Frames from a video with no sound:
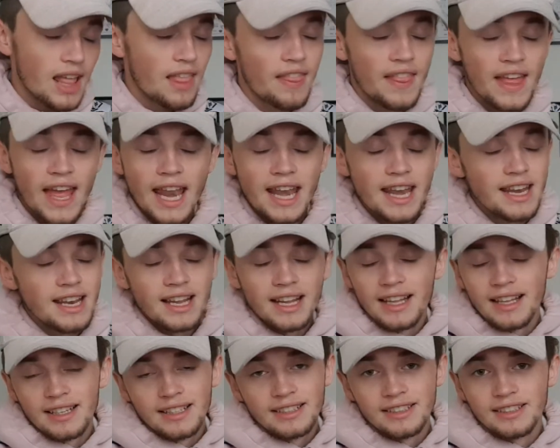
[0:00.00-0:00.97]
Then,
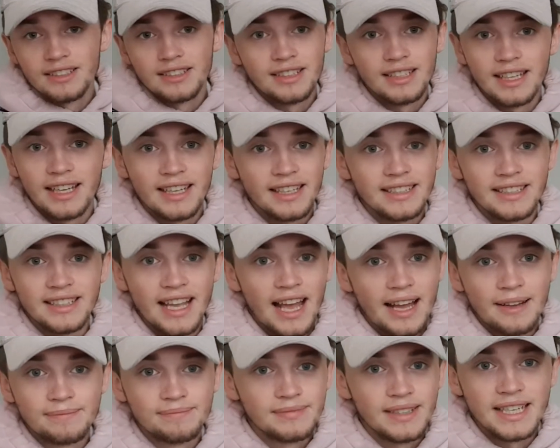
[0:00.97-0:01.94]

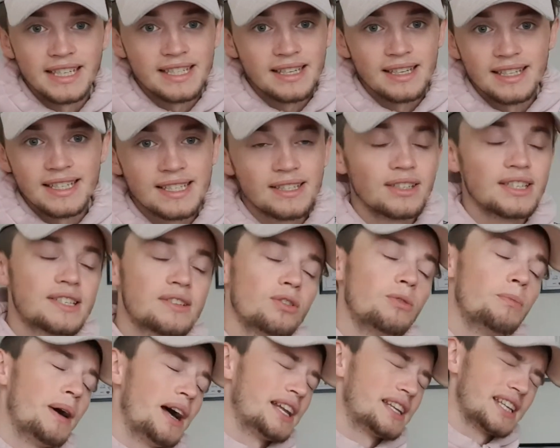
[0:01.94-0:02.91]
yeah, it's all
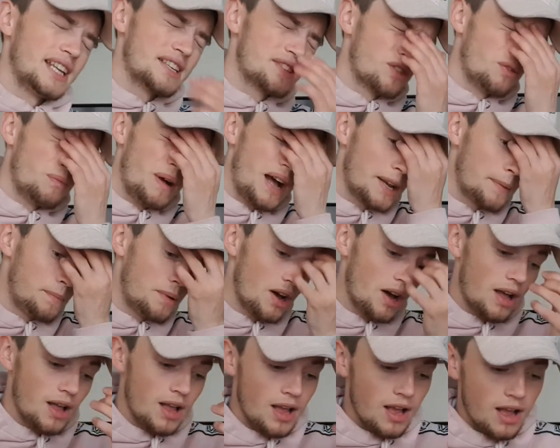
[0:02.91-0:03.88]
mad. It's all mad.
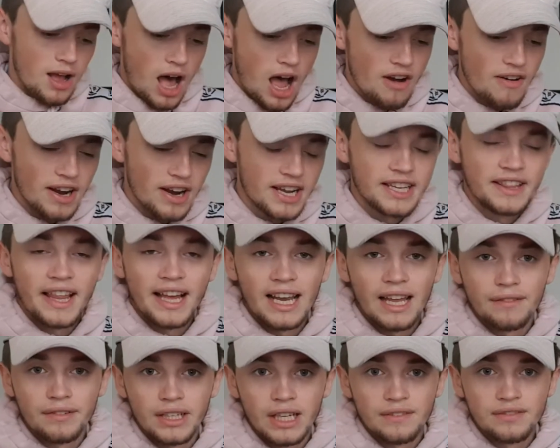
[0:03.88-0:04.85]
But I reckon they'll
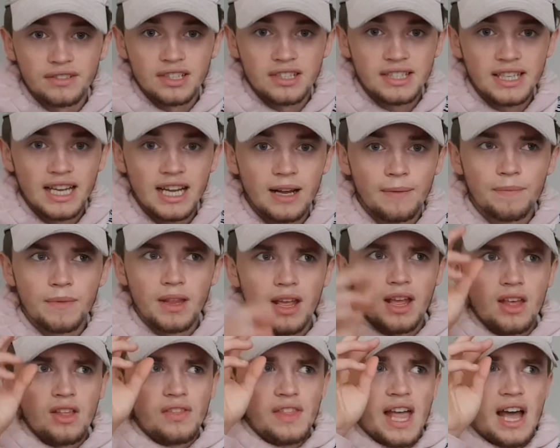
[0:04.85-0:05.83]
have enough to stay up.
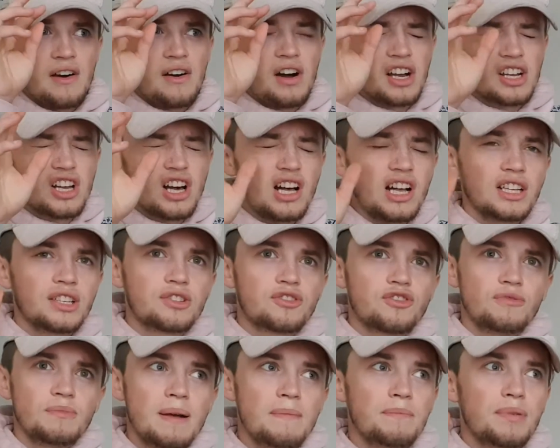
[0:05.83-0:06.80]
Now, I can't
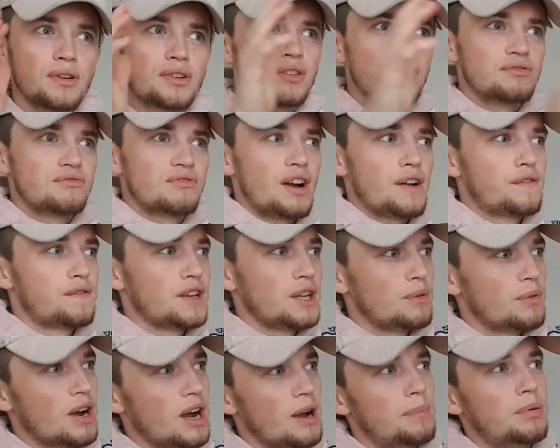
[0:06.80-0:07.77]
remember roughly
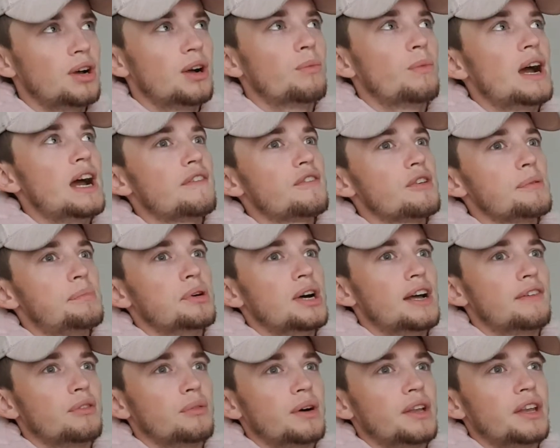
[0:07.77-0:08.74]
where I put them. Where have I put
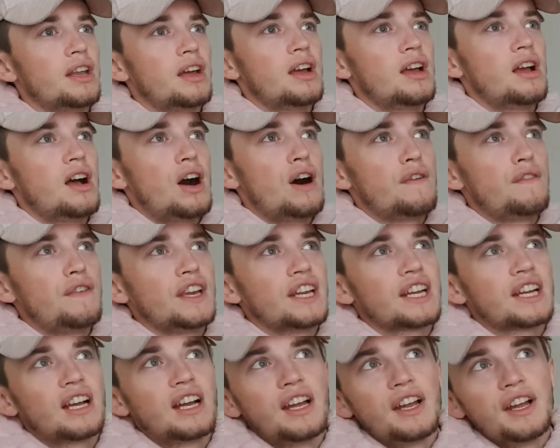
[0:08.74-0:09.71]
everyone? I think